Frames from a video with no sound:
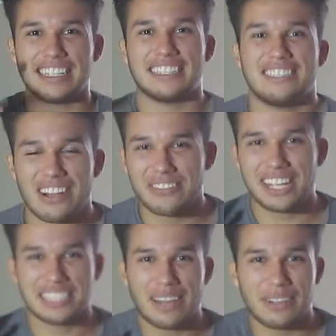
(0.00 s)
So
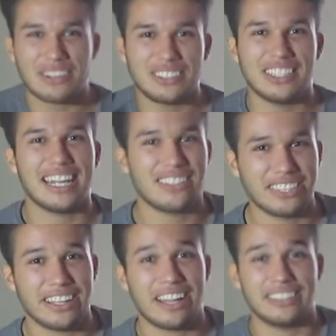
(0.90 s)
next time I'm gonna go to a nail
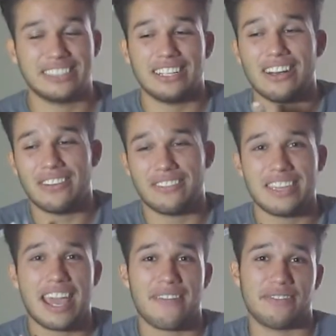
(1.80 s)
salon. So
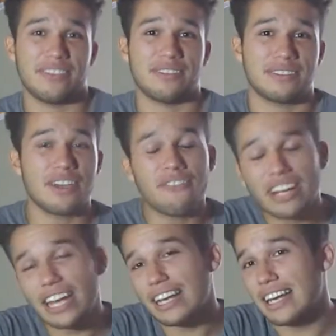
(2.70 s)
yeah, don't
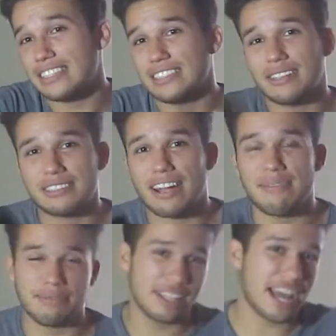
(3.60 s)
forget, guys,
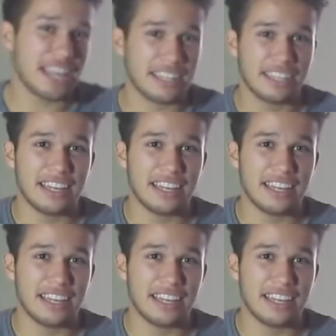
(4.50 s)
subscribe, like,